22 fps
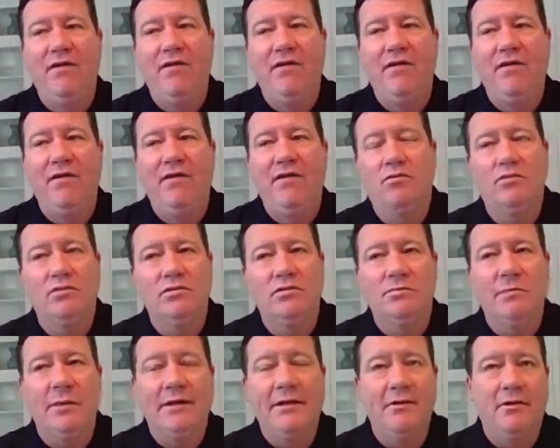like it
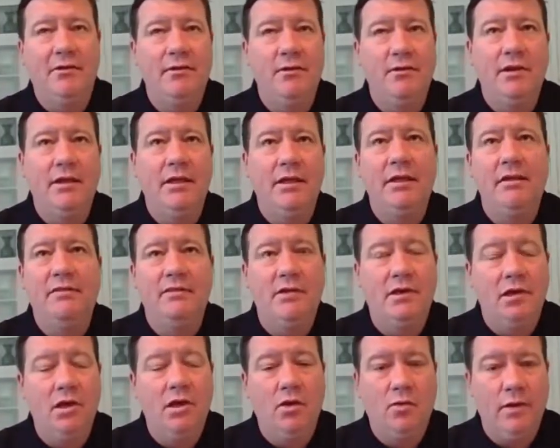was my duty to
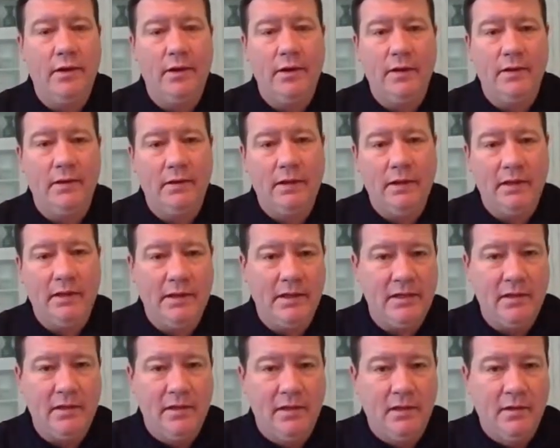go in
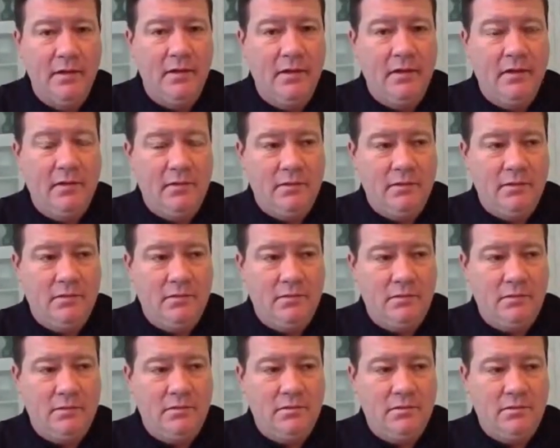and
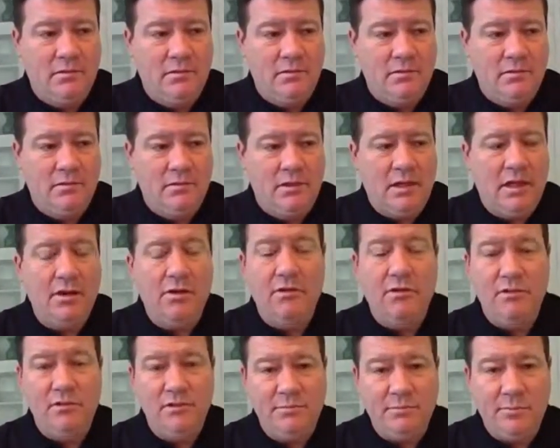
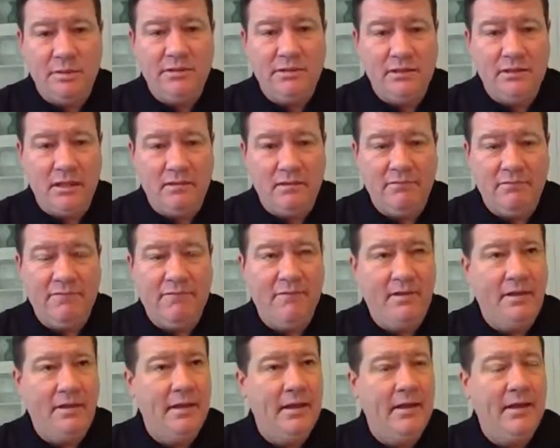introduce
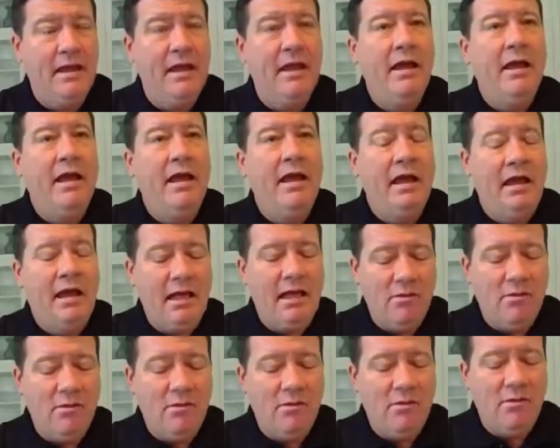myself.
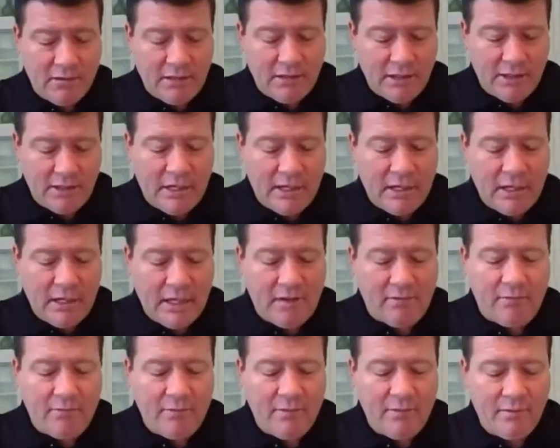He was looking
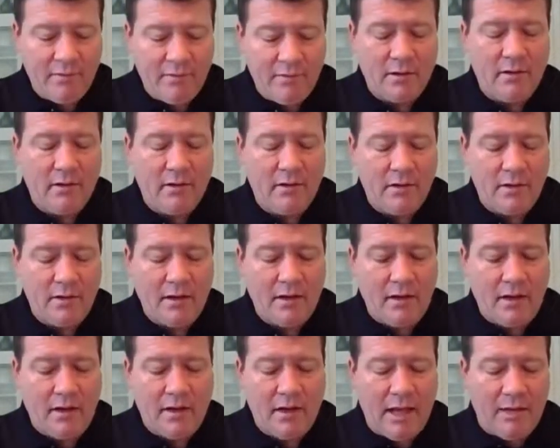down
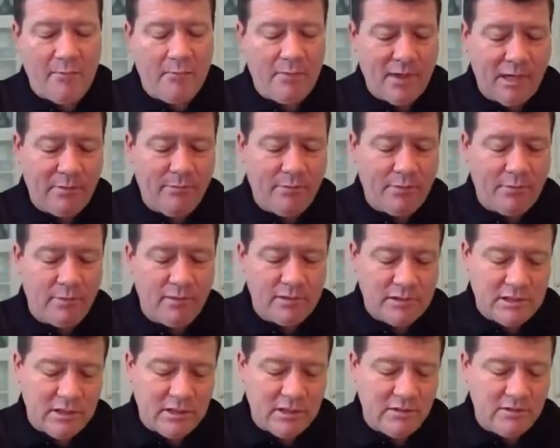at
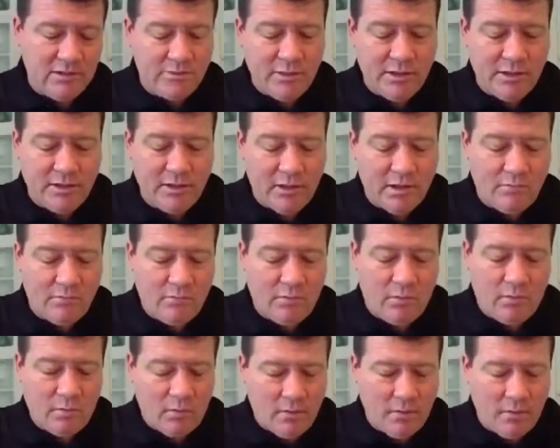papers and he was reading them,
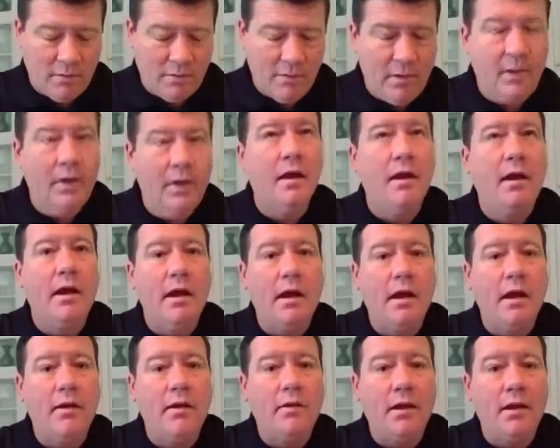
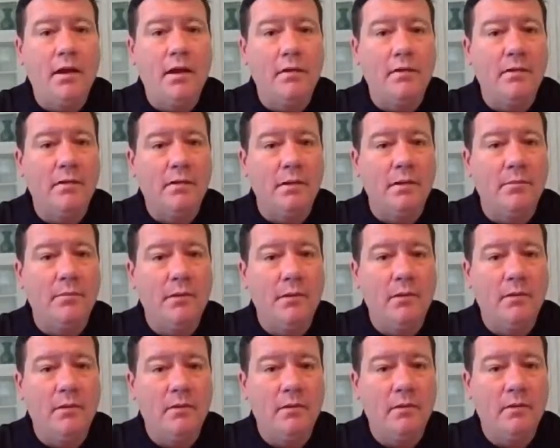and then he looked at
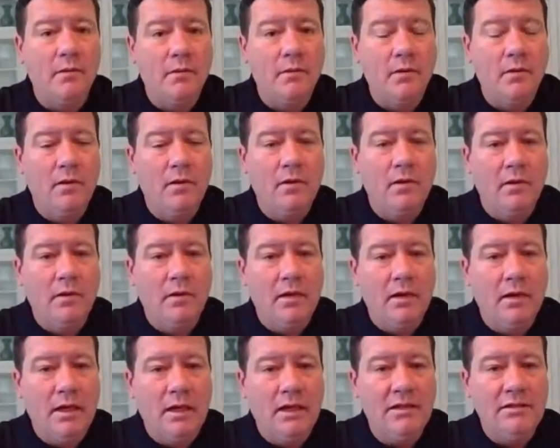me
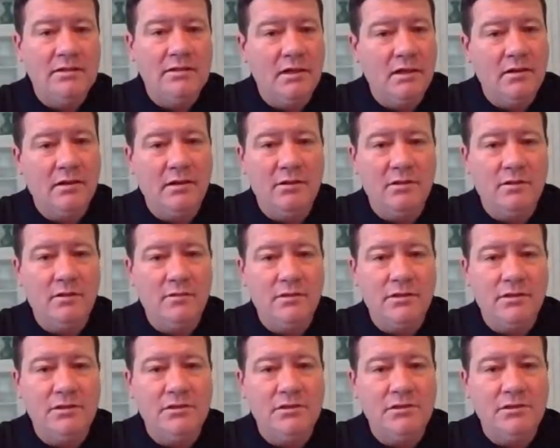and he said,
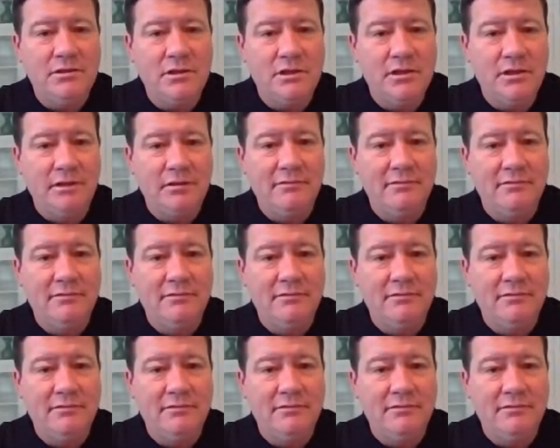"Holy shit."